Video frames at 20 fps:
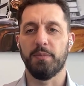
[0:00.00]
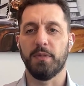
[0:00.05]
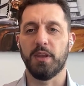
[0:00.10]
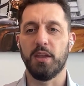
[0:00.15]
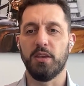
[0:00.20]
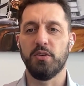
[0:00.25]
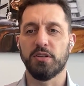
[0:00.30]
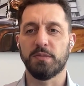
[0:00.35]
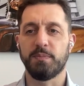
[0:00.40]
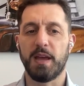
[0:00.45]

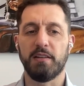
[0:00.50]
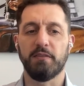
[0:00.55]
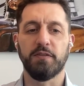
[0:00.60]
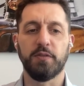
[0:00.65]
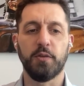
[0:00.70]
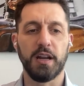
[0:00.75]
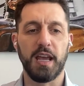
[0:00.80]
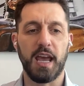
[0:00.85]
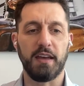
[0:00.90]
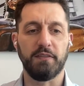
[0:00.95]
You spent
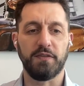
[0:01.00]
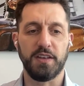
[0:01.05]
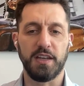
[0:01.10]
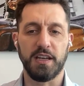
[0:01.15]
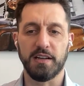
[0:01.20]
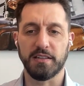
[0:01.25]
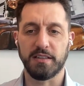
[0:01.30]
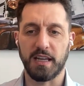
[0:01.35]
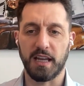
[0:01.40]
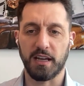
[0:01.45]
four and a half
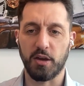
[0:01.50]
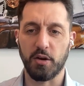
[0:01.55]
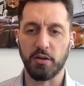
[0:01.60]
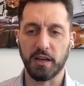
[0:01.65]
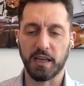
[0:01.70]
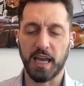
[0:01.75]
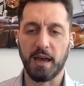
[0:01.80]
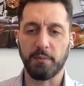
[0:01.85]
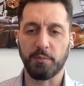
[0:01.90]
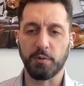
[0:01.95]
years at
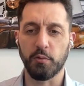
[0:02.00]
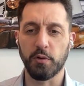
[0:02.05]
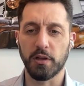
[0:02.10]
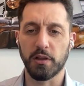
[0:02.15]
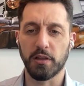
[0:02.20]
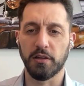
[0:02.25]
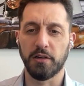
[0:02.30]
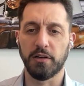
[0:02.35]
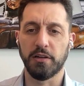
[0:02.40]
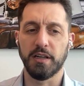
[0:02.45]
Coda Capital.
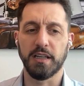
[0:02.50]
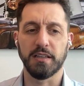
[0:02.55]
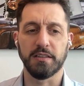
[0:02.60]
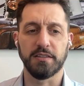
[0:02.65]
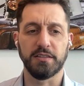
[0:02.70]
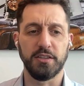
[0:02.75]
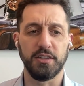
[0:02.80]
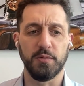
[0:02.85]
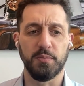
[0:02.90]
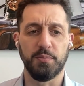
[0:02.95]
What
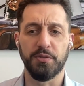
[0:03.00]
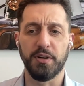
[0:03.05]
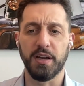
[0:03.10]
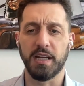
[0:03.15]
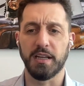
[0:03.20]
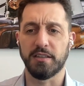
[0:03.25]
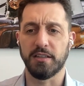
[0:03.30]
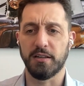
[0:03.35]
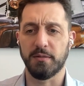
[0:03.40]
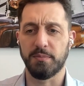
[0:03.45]
learnings do you
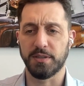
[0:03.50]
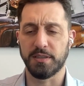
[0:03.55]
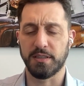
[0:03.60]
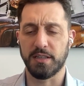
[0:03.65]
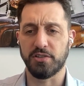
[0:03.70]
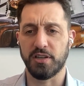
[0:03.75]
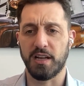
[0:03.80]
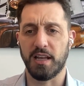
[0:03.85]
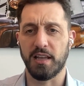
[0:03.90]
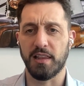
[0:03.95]
bring to your
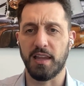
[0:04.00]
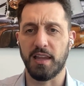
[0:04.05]
position at